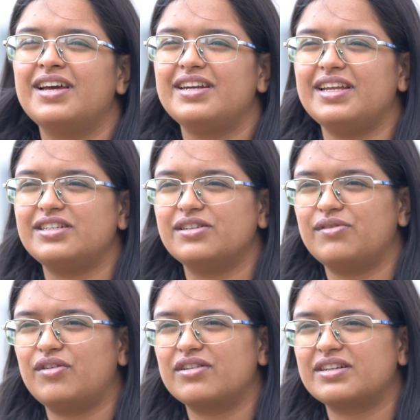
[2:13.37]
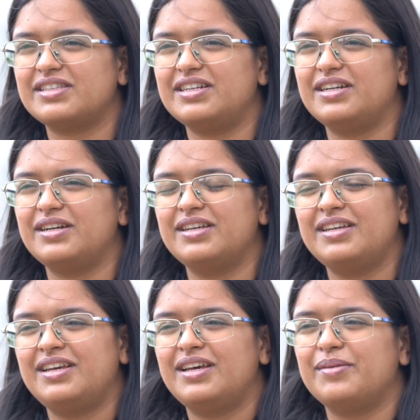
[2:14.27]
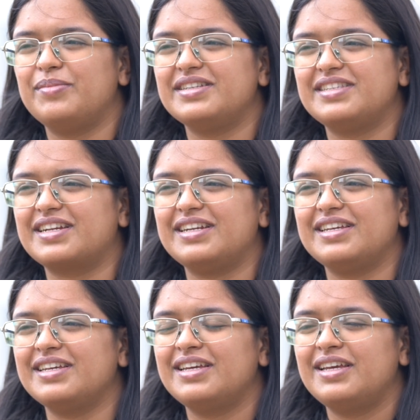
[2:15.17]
nature walks and basically